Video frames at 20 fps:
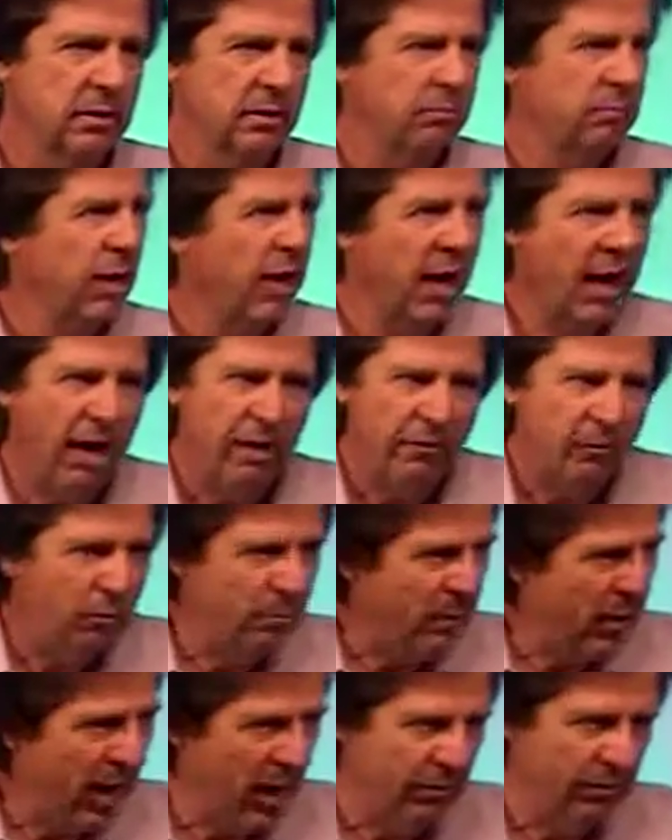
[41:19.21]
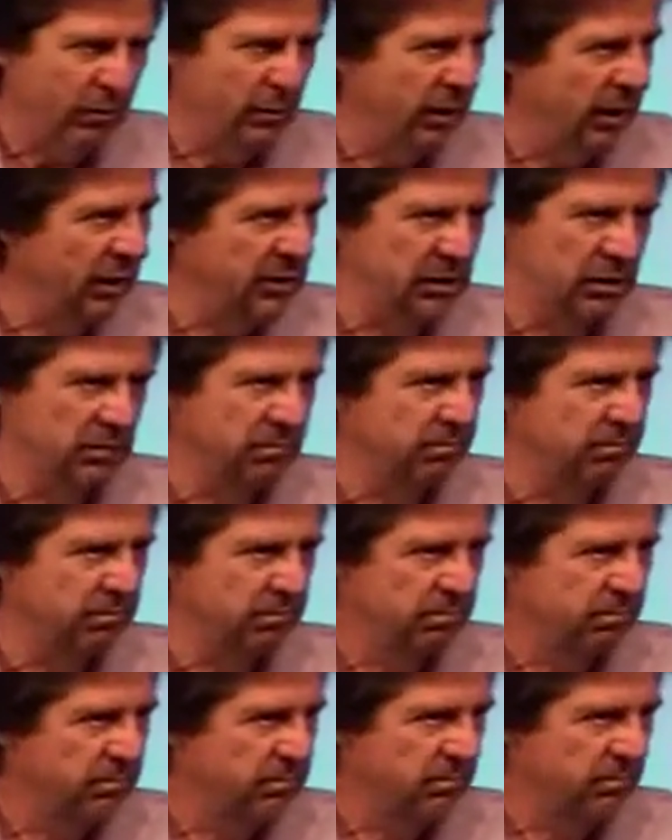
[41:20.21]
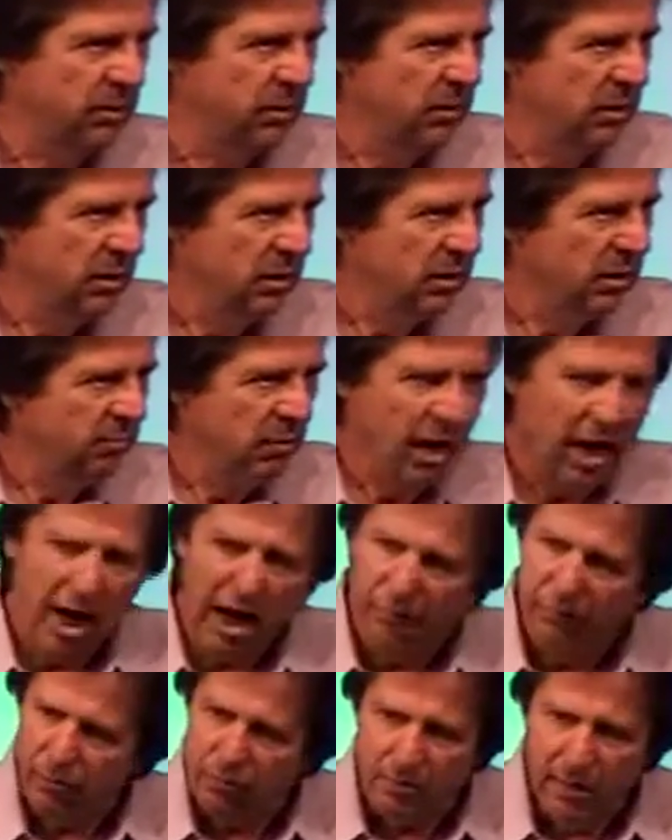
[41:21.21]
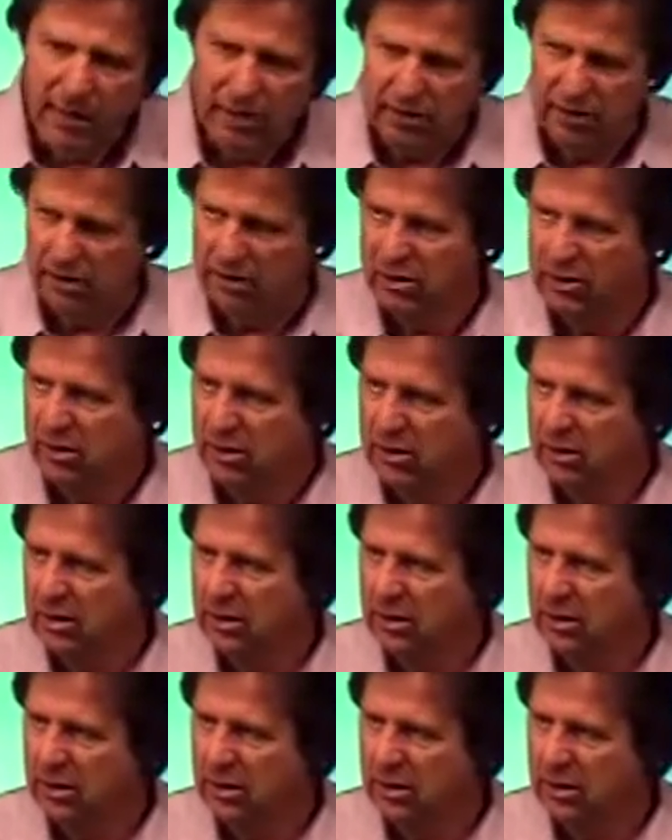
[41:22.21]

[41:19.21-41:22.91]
Powerful, powerful lesson. Powerful message.